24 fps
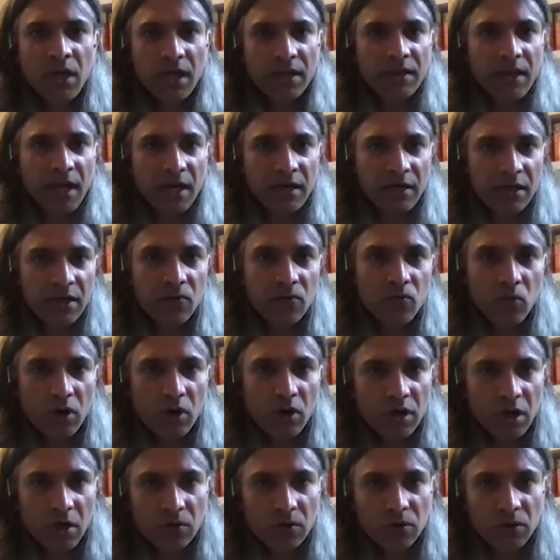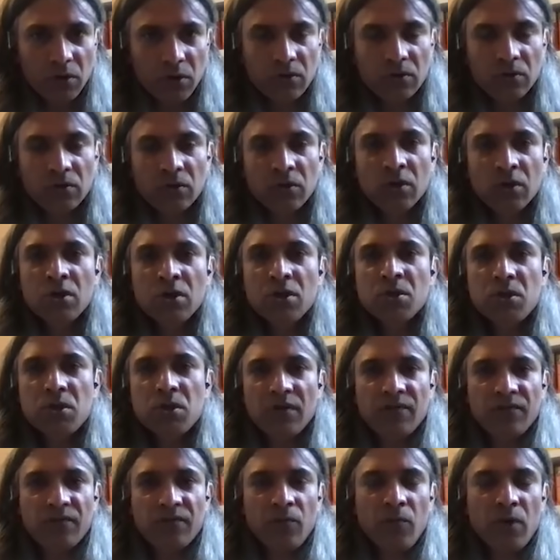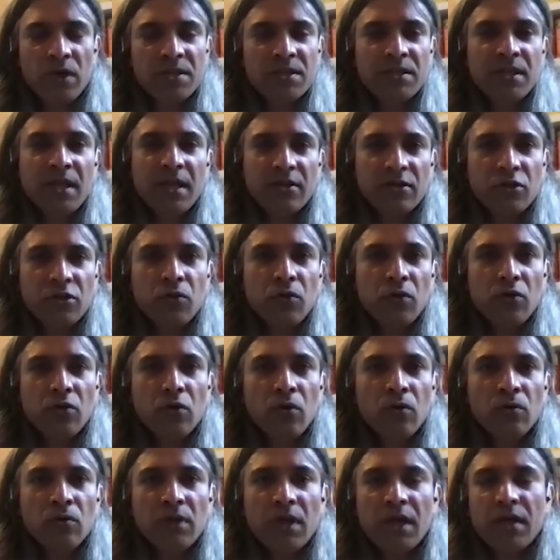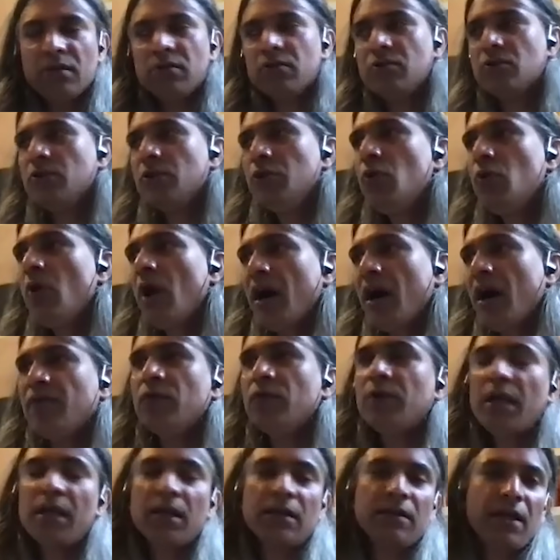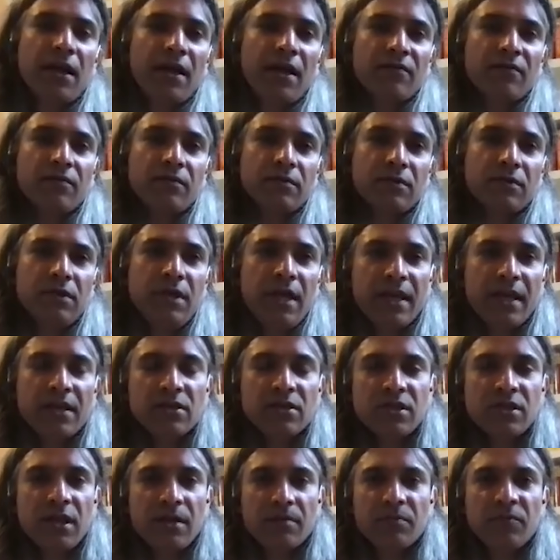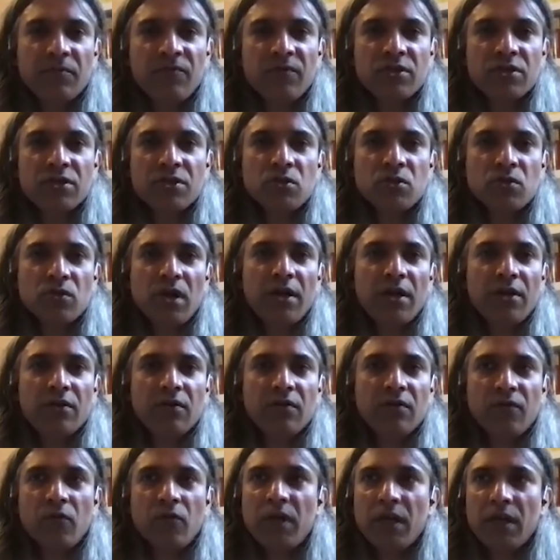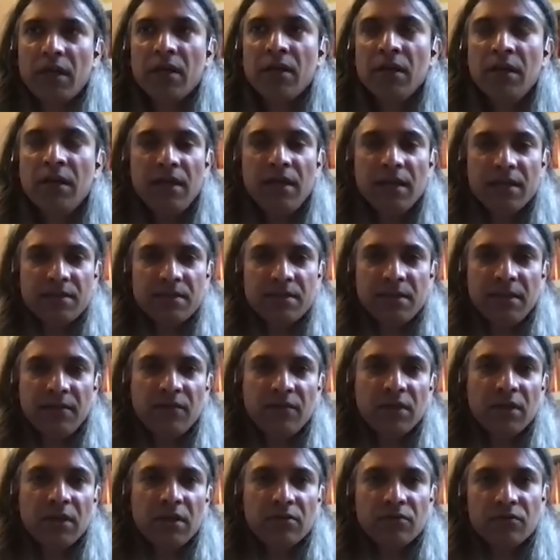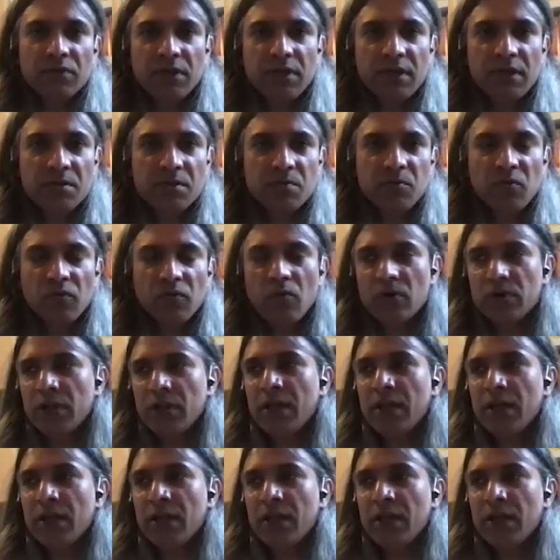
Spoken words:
and that didn't work out too. So if once that you are known that, you have to take that next step, which is to kind of, okay, let's leave the country, let's move on.